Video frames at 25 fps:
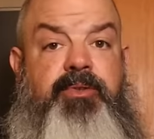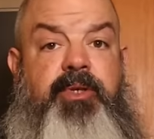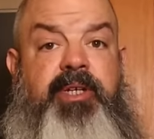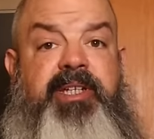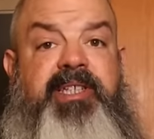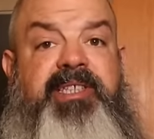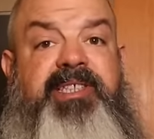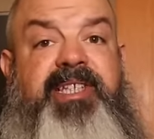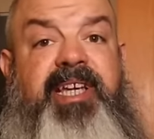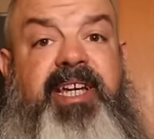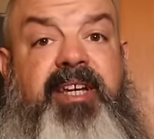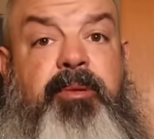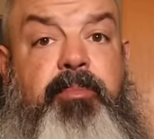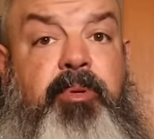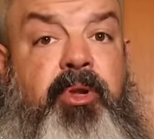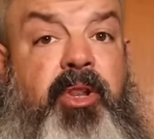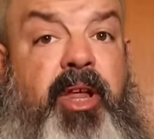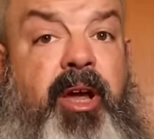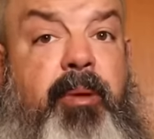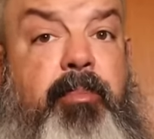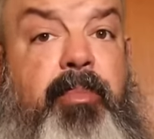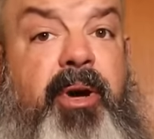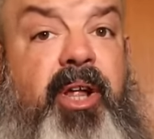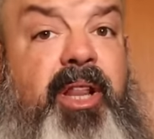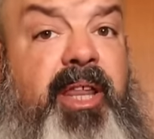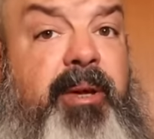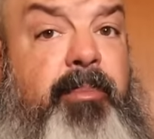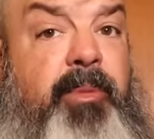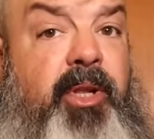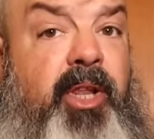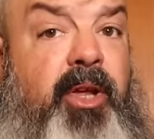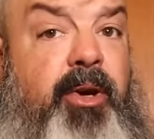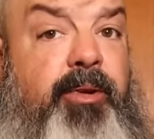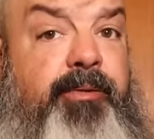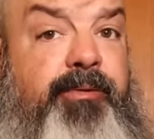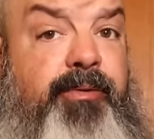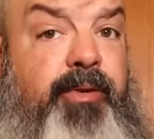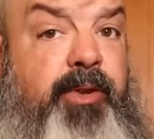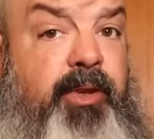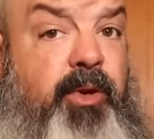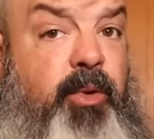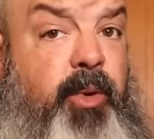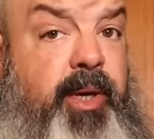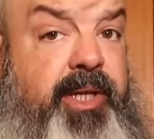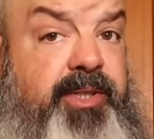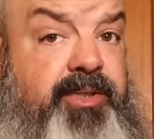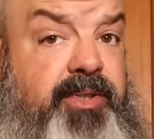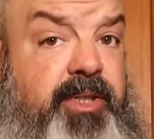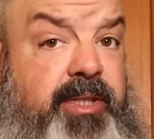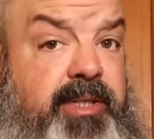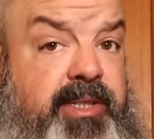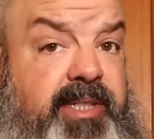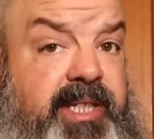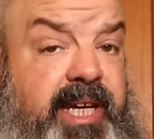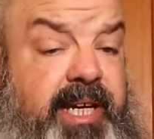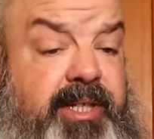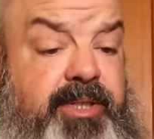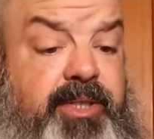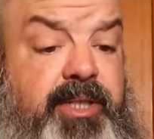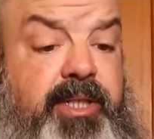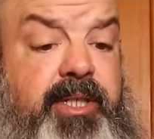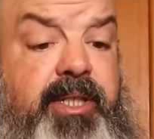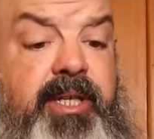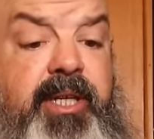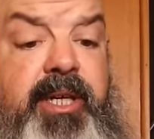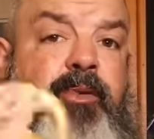So I decided to pull out Molly Malone for the question section.